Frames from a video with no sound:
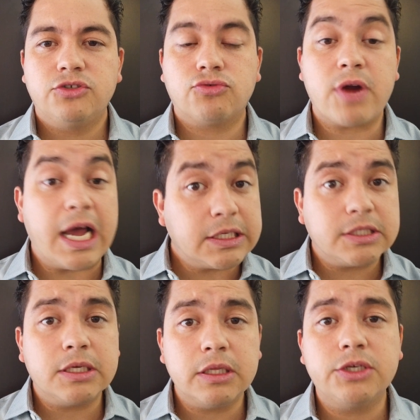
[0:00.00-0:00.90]

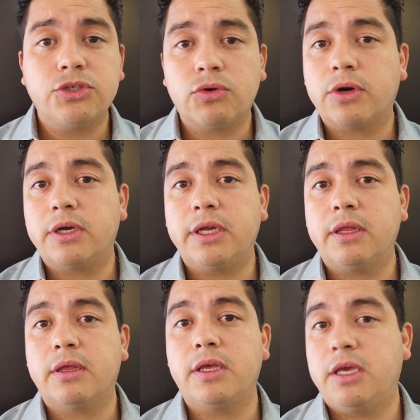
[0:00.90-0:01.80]
drastically
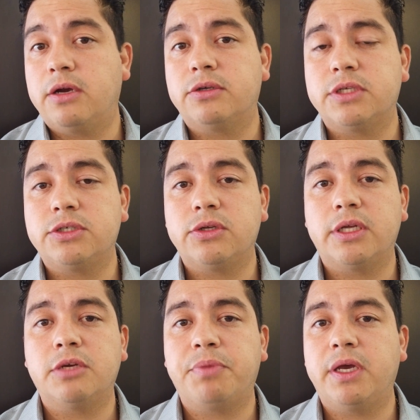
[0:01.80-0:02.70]
shortening the years that you'll
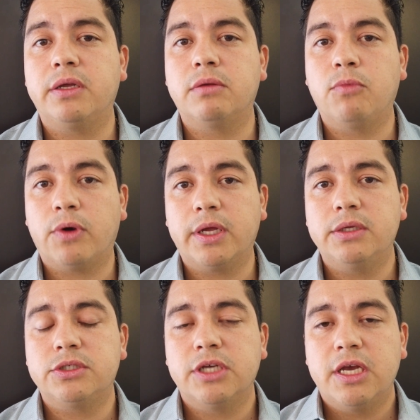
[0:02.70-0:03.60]
end up paying the
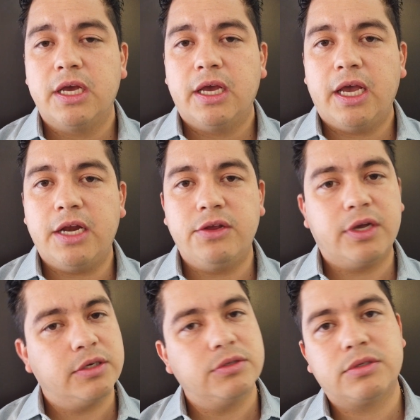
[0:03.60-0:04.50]
mortgage. And you
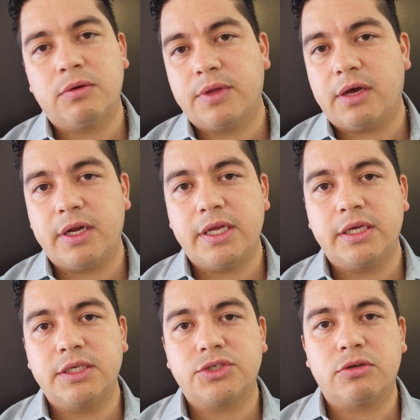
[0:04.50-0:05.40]
can do so without any
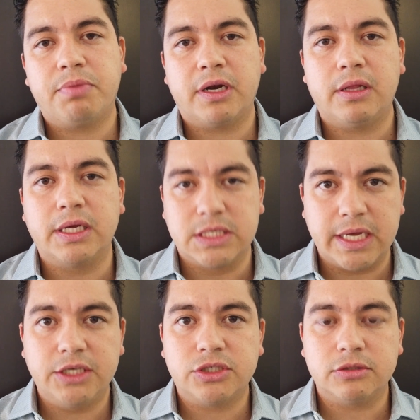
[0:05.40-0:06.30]
additional
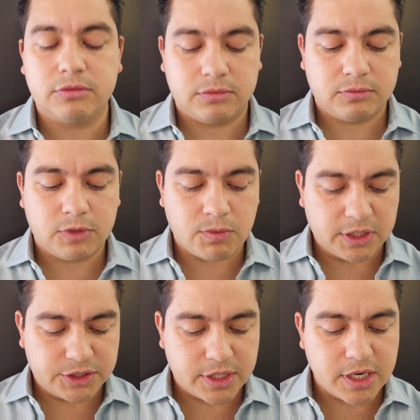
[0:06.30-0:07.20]
penalization. We
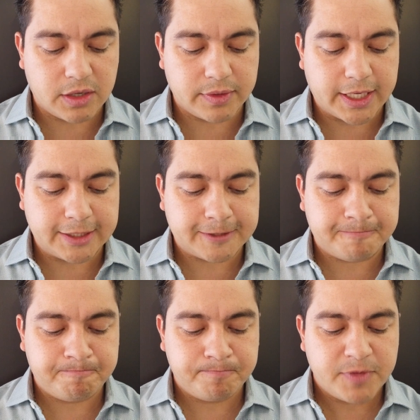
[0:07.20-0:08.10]
want you to know that.
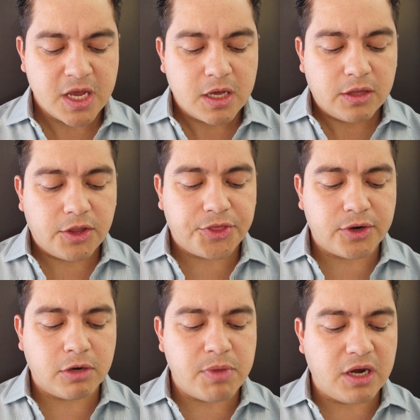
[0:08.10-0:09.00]
The
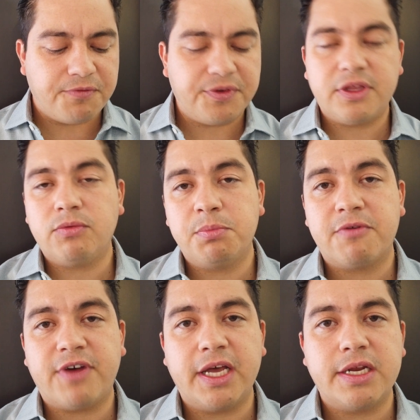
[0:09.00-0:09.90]
third benefit that we
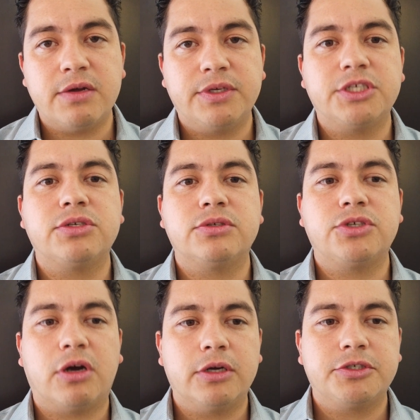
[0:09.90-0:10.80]
provide at no additional
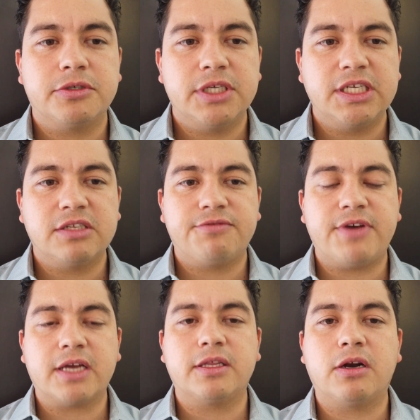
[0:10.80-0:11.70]
charge is the
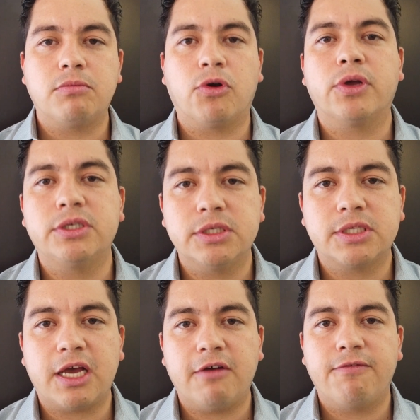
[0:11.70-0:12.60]
fact that our
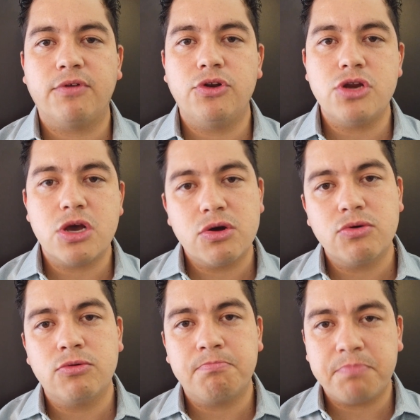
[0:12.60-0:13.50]
mortgages have
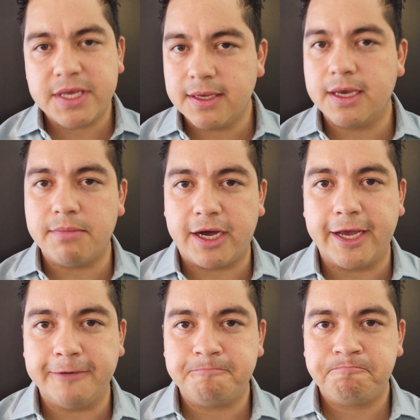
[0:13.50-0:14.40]
no
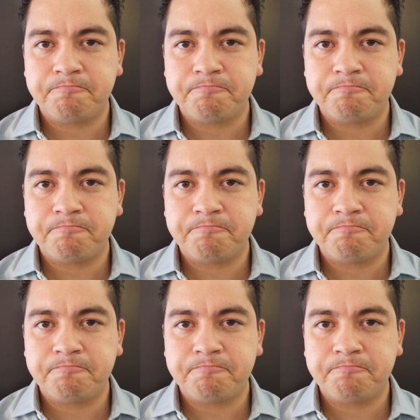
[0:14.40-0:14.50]
PMI.